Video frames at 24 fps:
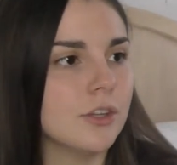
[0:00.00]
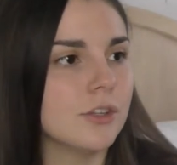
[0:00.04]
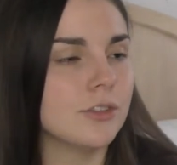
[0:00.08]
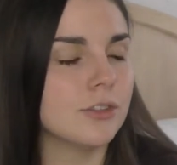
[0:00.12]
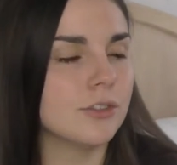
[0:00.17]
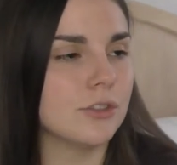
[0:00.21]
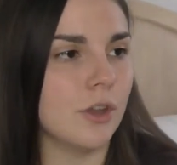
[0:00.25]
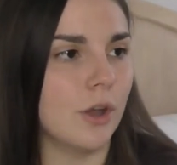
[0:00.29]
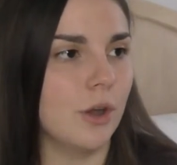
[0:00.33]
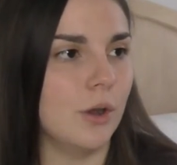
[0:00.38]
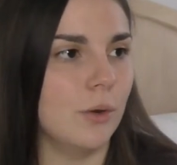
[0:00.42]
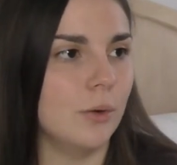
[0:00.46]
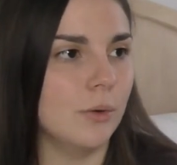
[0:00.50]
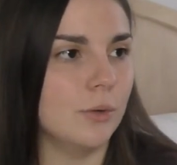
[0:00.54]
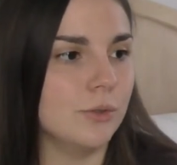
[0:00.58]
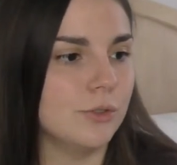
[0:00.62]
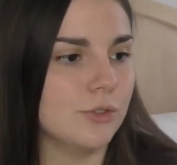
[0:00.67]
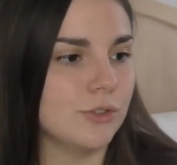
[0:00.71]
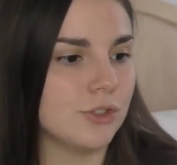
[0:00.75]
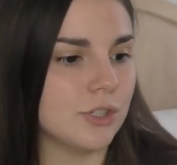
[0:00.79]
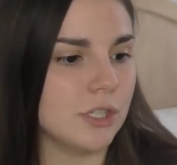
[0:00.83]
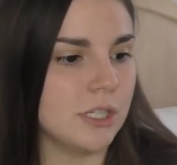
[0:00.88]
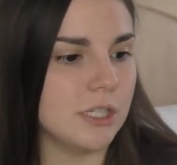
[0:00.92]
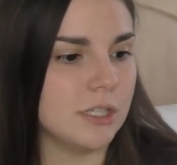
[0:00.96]
So
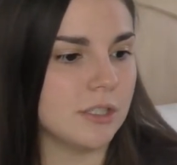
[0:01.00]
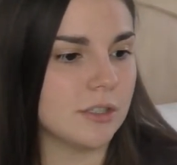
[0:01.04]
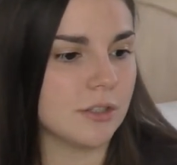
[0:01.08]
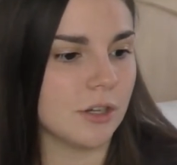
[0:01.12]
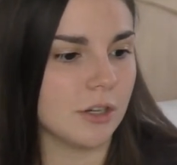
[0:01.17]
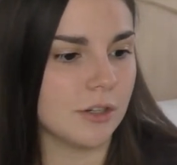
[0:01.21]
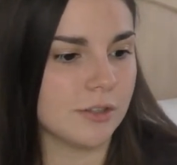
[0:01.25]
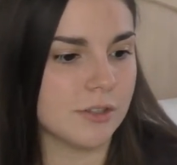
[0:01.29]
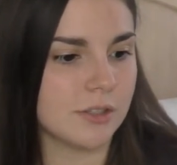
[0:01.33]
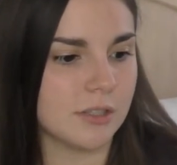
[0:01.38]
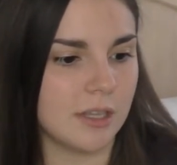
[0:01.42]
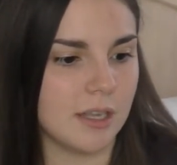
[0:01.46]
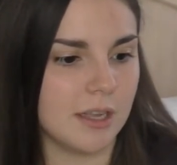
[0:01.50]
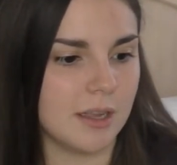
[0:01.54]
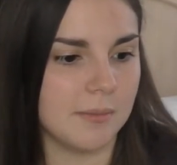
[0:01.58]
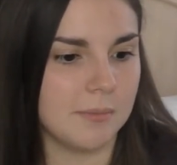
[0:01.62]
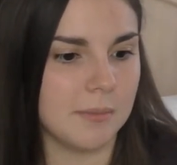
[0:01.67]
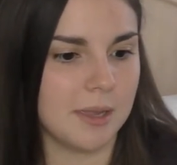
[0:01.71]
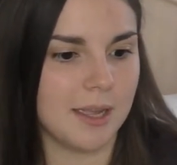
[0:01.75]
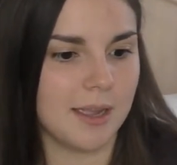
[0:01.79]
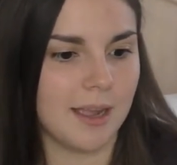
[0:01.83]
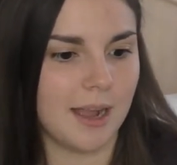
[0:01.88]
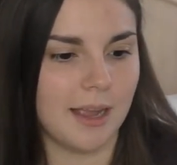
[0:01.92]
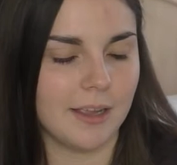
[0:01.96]
she starts seeing me.